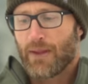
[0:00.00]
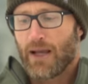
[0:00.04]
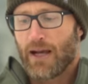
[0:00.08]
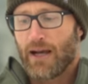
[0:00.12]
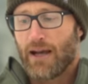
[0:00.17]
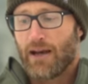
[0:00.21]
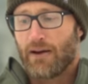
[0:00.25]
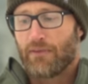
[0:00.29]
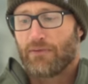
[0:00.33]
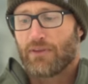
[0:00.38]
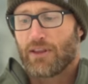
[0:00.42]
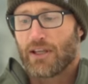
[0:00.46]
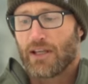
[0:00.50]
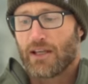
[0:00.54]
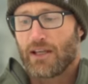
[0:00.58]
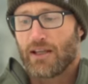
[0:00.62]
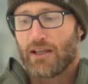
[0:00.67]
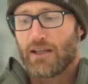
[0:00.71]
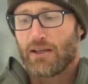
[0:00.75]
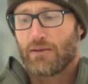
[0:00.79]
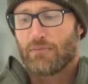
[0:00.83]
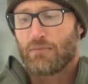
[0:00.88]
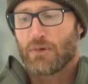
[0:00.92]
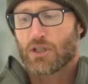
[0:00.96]
I have
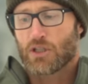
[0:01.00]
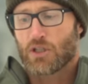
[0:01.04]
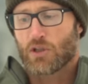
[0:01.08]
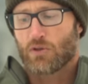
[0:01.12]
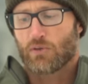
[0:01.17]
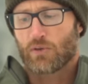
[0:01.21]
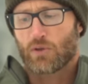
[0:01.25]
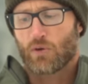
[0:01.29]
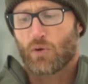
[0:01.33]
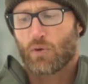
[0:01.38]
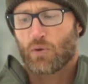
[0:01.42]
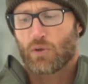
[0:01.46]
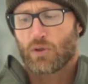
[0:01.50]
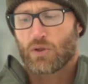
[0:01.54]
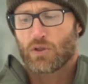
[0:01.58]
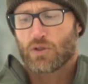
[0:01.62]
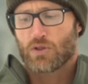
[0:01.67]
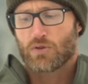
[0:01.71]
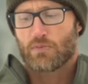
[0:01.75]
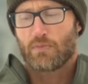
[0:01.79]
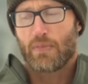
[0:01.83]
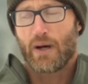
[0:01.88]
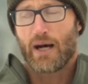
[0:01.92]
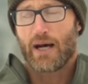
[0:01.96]
the mission
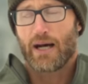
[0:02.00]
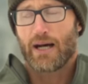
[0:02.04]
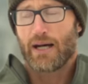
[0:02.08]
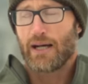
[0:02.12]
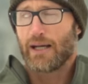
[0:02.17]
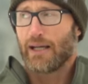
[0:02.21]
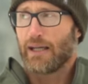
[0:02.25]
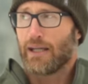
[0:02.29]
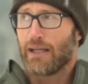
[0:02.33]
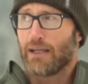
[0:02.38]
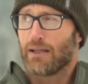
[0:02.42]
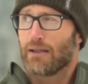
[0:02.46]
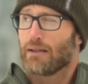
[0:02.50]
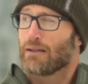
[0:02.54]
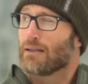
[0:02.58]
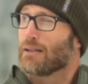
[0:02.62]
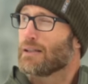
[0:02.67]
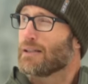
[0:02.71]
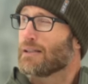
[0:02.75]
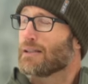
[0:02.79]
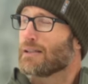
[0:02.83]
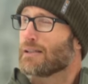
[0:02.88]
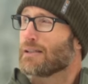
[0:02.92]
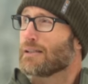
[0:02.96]
recorders by
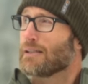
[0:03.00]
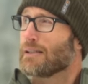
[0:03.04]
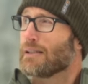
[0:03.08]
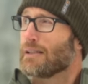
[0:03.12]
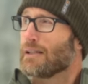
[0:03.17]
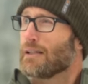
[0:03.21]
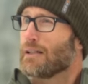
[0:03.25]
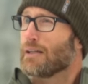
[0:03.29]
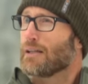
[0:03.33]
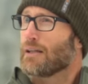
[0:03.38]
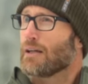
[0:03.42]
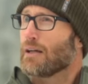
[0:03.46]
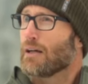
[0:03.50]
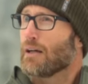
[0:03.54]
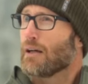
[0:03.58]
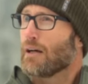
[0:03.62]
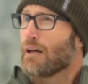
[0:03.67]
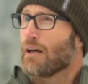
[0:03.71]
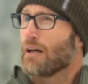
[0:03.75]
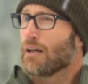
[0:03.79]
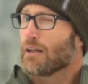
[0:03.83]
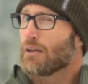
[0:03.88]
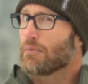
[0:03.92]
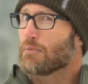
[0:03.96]

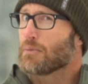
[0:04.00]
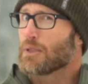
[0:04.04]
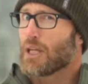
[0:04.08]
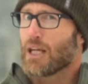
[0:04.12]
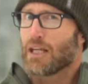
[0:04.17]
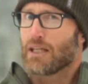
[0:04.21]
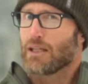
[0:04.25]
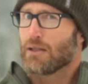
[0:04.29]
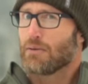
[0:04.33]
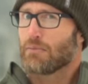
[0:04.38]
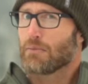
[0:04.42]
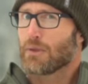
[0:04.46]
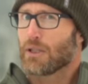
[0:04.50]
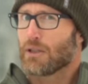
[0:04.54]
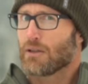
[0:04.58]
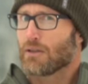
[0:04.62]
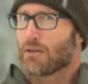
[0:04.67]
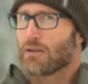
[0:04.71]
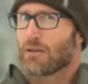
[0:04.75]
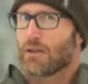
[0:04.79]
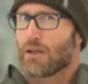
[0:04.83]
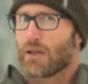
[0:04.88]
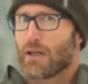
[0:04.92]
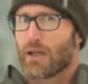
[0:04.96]
Unobtanium
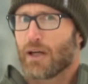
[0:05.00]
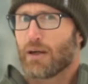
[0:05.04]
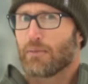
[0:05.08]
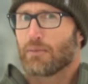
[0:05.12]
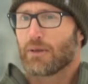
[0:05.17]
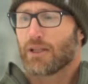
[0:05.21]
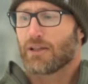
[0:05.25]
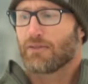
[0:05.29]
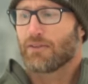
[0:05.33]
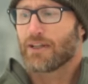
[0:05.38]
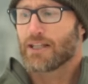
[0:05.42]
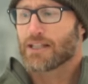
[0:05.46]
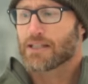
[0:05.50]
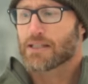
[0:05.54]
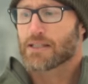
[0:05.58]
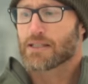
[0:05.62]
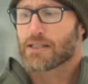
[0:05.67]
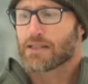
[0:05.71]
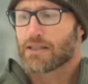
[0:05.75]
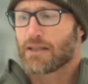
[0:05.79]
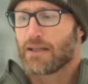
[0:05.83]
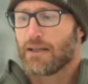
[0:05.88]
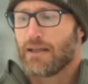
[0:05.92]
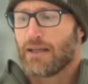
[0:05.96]
Gear, I believe it
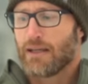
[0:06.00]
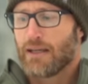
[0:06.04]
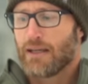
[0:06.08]
is.